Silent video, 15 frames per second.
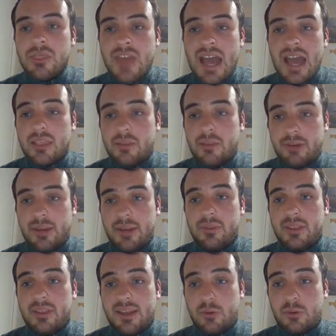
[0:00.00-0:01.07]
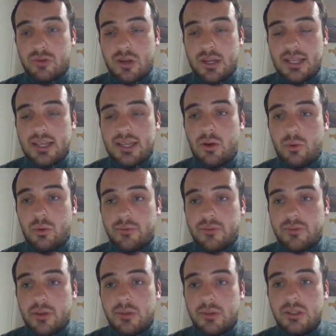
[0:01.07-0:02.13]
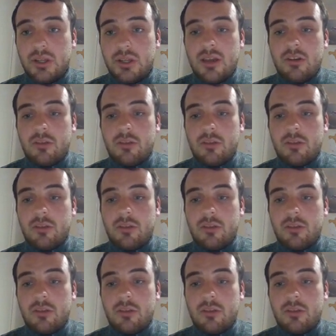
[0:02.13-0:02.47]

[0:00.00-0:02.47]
That is the frequency they will try and get hold of you on.